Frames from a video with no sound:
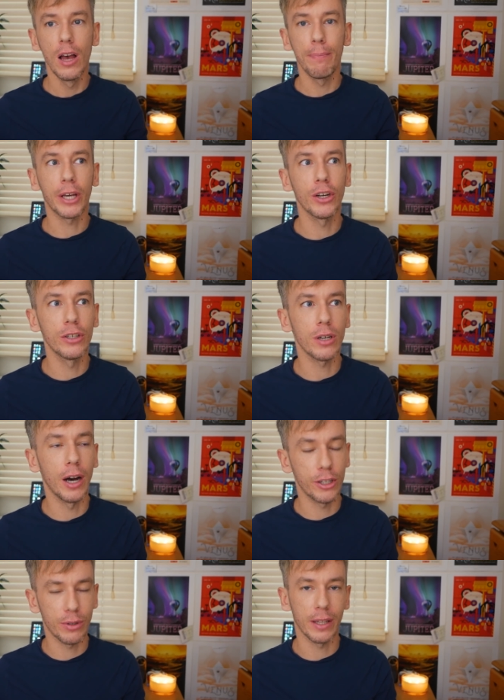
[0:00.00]
because
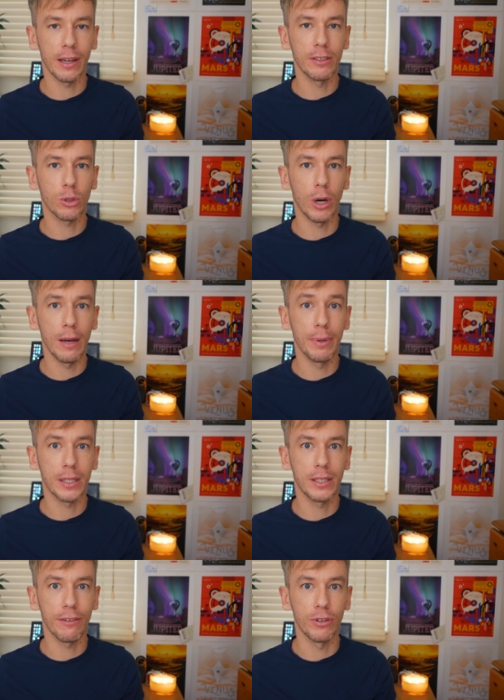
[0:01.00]
I do think there is quite a
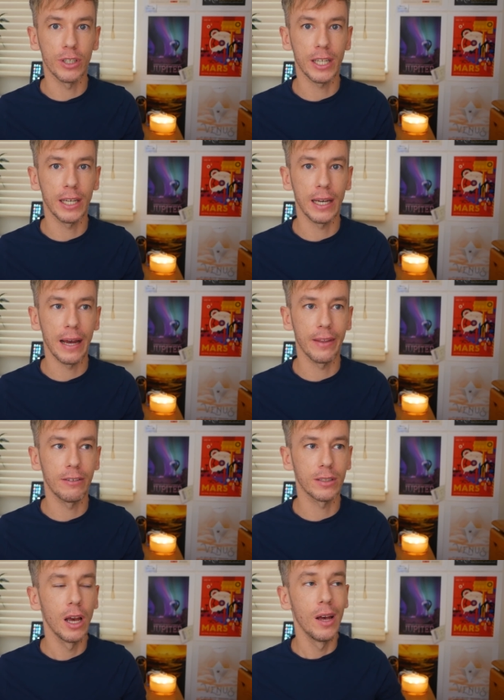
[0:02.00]
big difference here and there
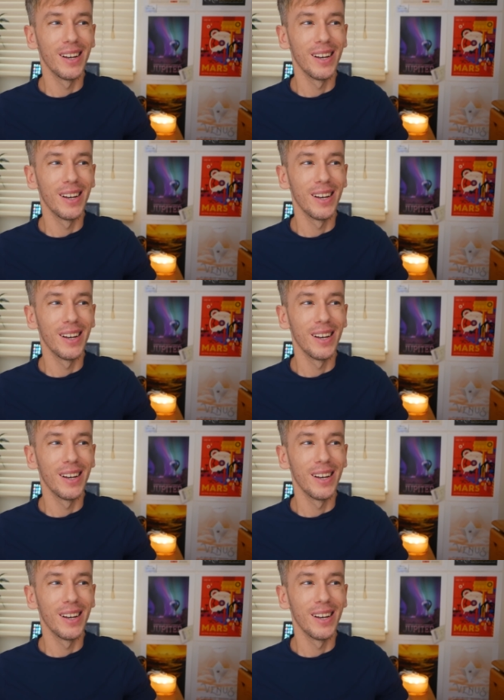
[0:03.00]
is